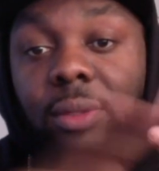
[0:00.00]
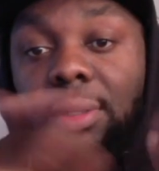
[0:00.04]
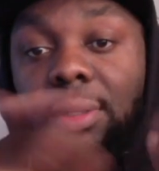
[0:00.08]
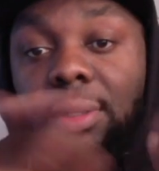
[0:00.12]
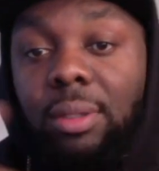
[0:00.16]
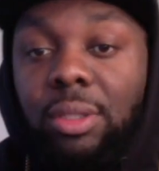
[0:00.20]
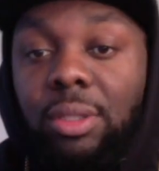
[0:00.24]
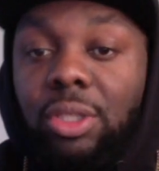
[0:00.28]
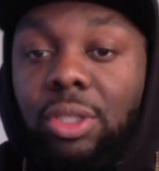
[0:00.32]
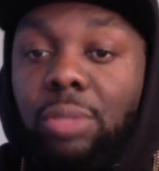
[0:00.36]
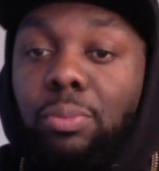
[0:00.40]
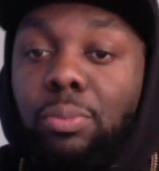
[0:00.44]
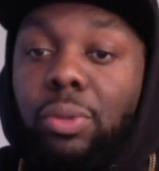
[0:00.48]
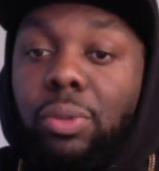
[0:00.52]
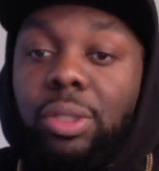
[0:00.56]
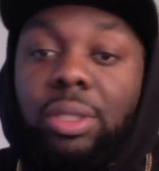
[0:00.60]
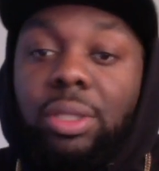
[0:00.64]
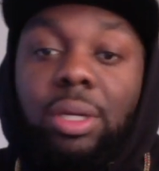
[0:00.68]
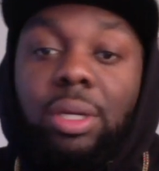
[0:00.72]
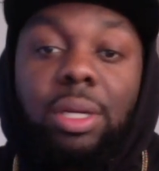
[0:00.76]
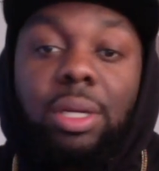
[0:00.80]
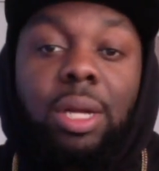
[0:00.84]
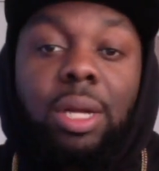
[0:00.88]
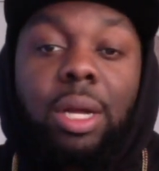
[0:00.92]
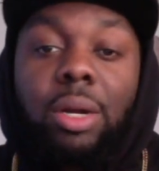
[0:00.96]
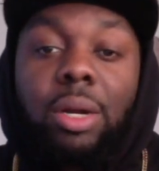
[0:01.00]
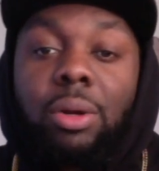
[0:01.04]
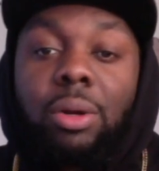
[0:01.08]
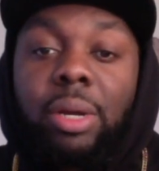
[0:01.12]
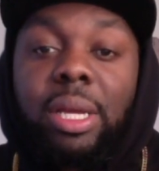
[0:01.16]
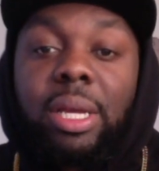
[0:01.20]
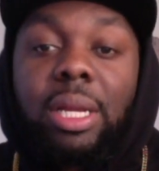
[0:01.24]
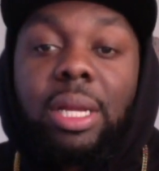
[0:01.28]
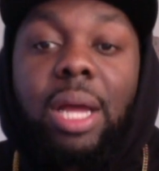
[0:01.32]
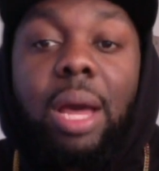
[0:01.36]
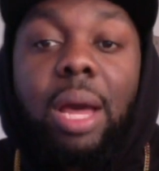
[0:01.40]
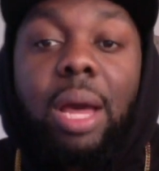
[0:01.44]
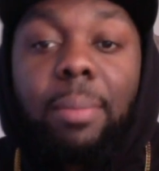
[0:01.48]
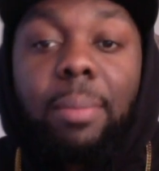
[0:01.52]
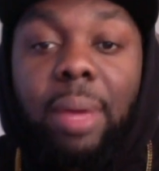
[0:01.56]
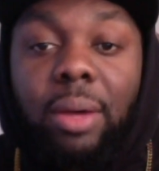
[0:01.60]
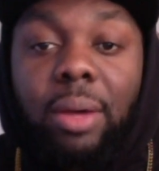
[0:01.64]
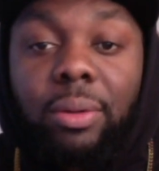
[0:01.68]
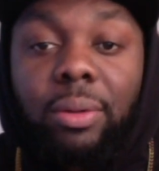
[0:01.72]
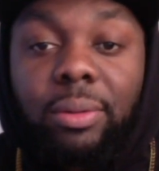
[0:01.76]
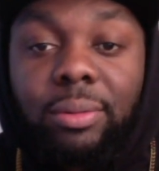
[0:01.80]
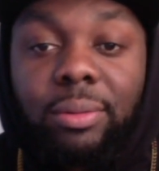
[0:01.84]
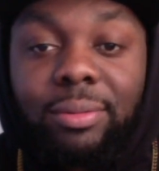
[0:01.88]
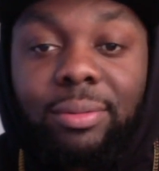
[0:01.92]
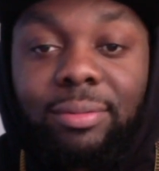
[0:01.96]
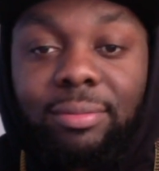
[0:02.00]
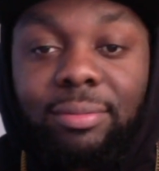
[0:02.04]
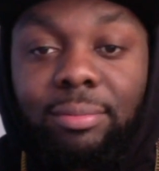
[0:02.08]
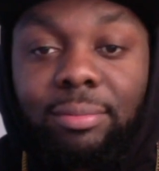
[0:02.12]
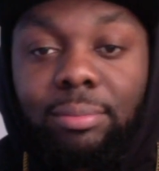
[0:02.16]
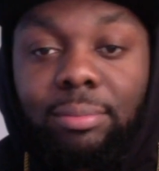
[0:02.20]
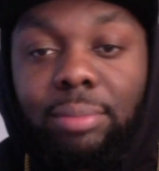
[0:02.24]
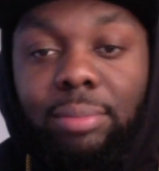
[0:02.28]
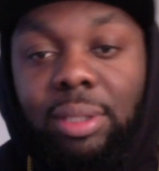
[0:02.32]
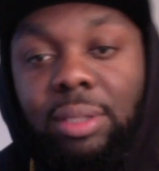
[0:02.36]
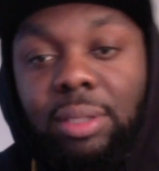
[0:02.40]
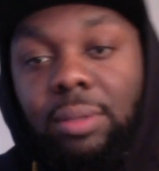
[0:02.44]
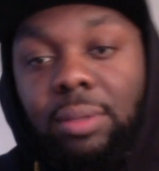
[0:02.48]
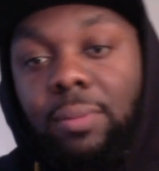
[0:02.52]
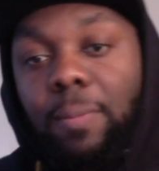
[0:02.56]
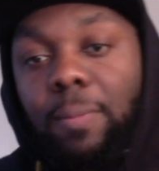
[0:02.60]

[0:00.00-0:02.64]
It's your boy Juggernaut 08. I'm out. Peace.